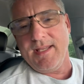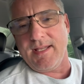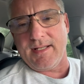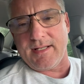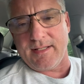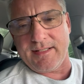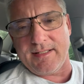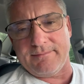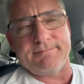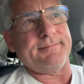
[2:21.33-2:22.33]
I like
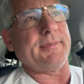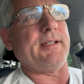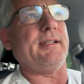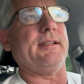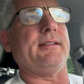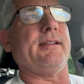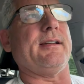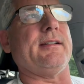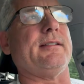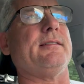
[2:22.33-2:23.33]
it. And
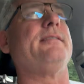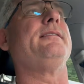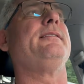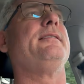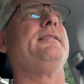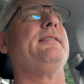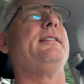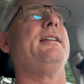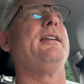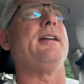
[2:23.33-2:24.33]

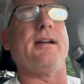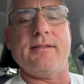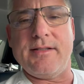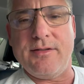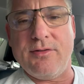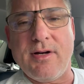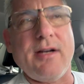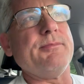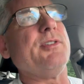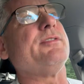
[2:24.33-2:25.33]
I'll let you know how
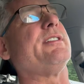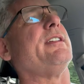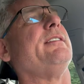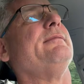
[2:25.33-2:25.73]
I'm using it.